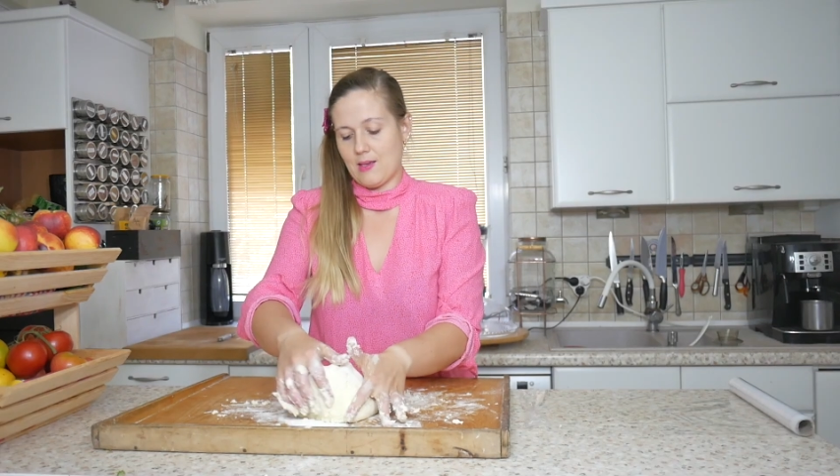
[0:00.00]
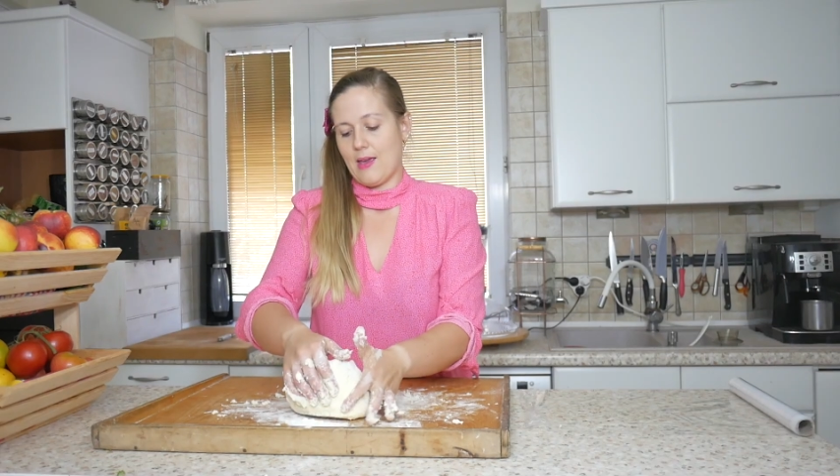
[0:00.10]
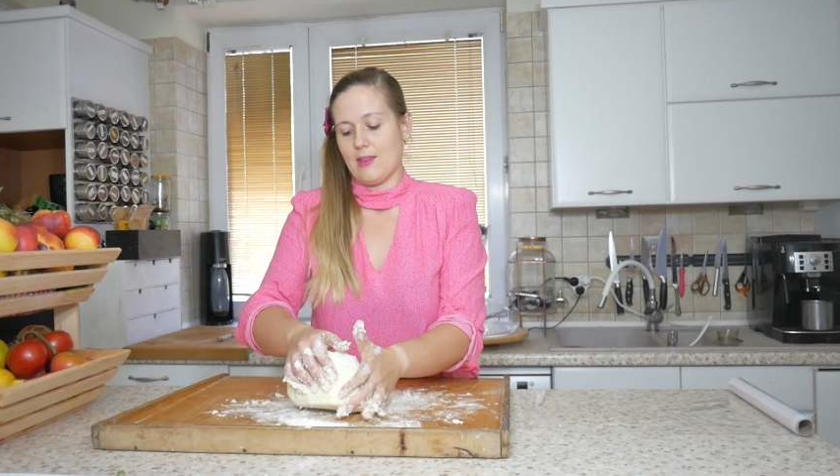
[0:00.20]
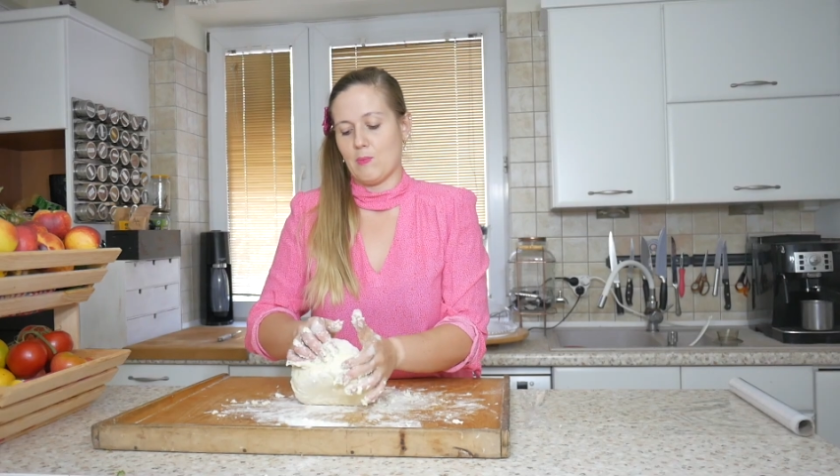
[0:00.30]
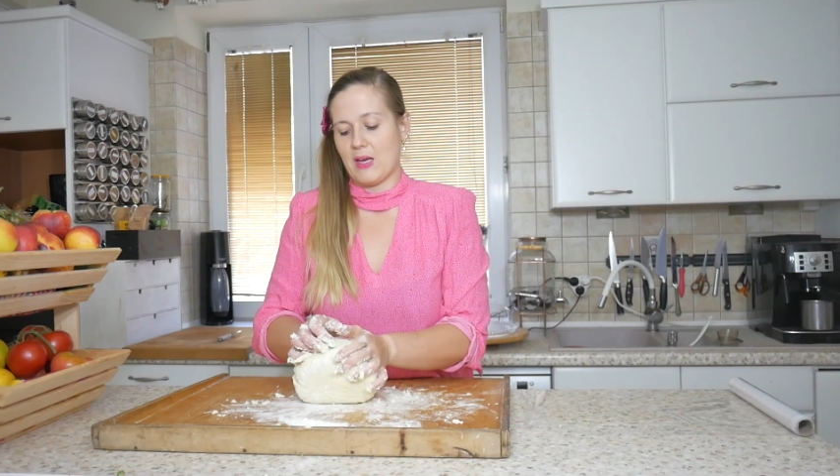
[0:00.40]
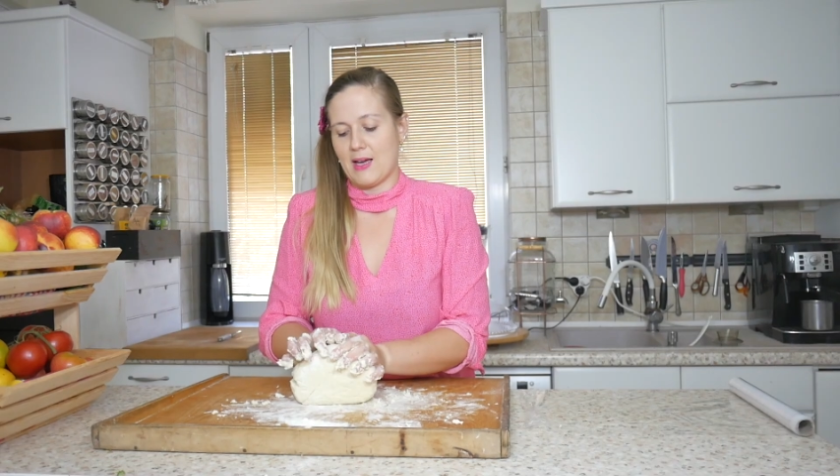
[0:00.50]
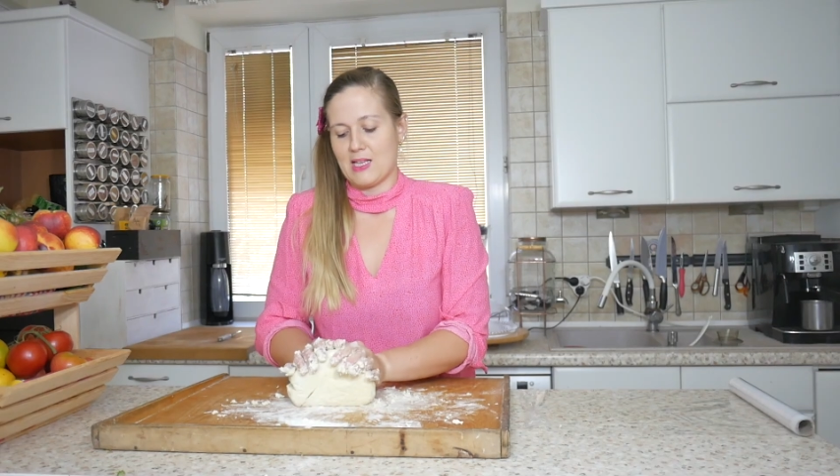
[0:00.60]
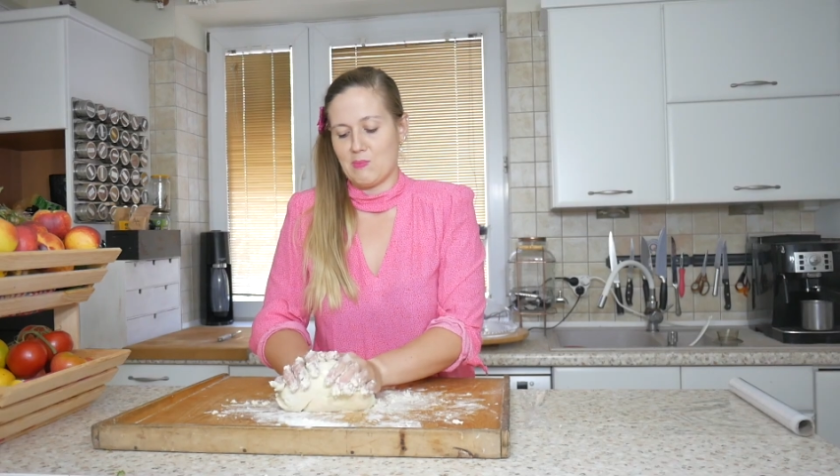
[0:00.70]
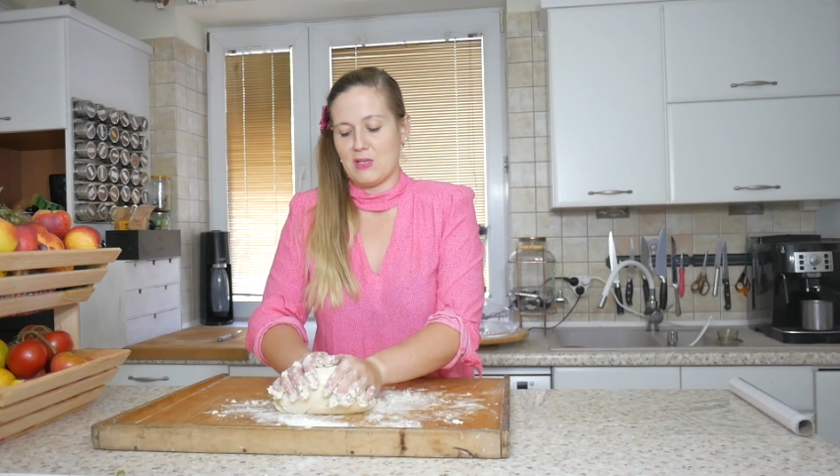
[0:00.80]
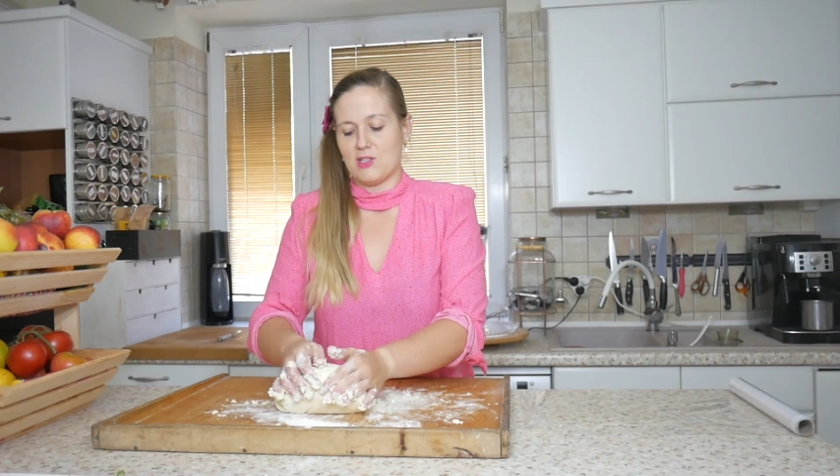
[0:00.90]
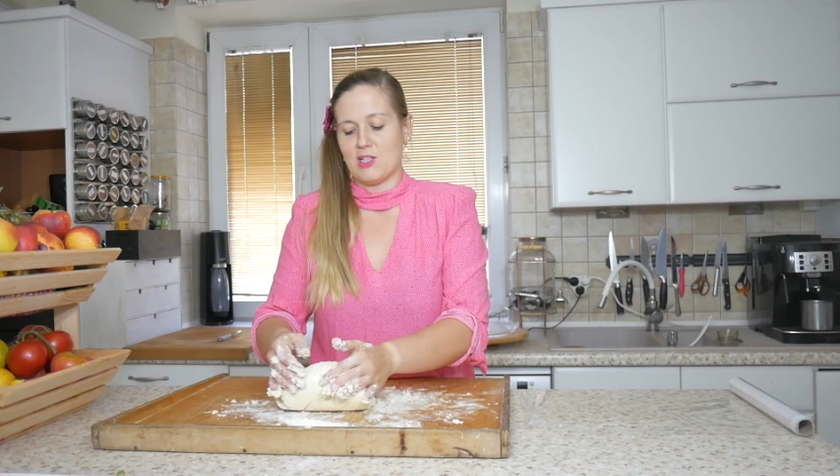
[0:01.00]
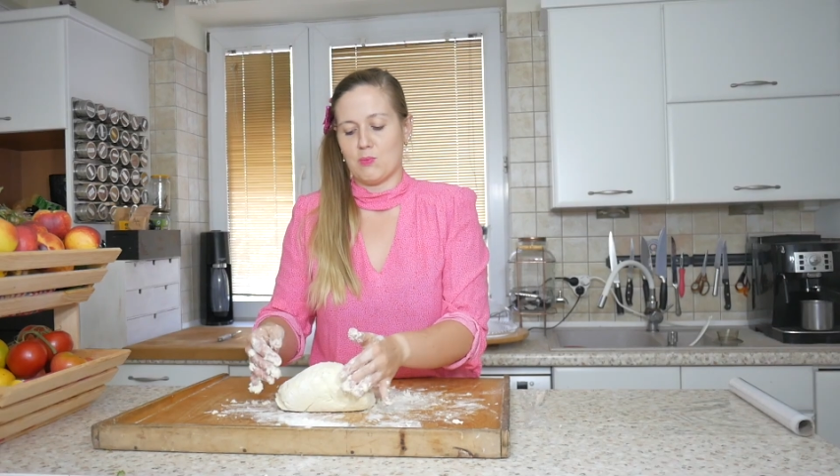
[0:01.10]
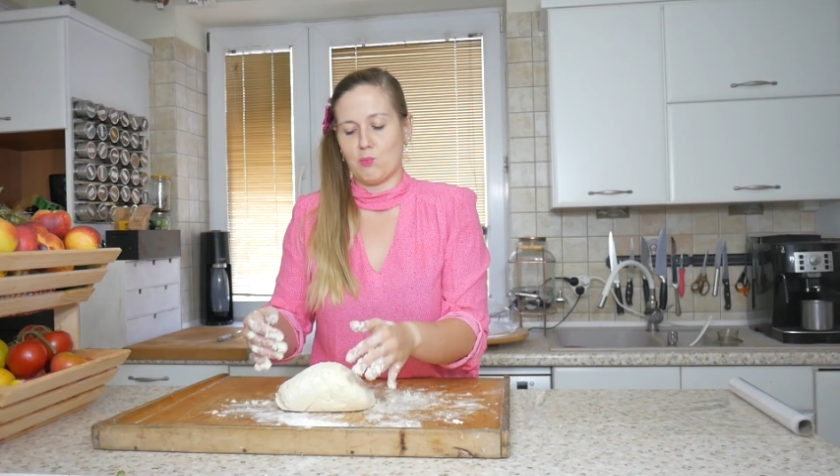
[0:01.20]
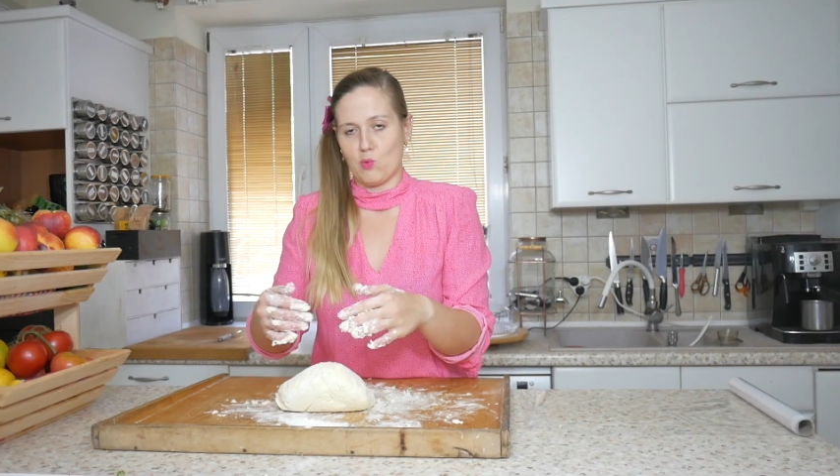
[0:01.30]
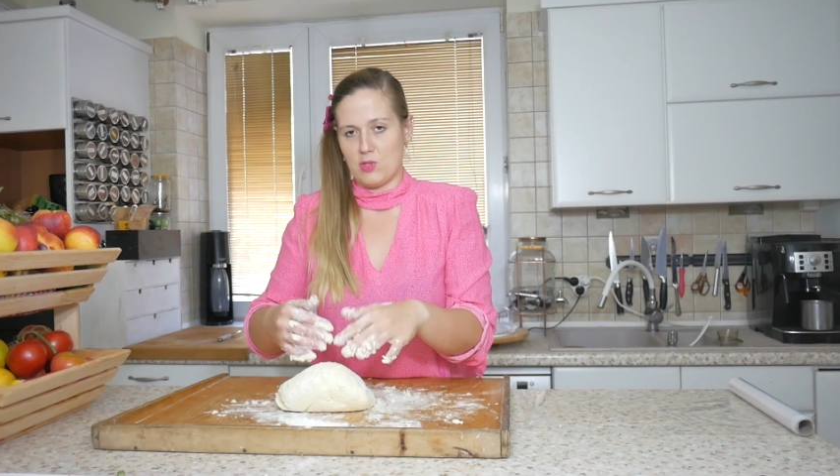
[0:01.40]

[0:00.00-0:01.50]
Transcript: And my husband just poured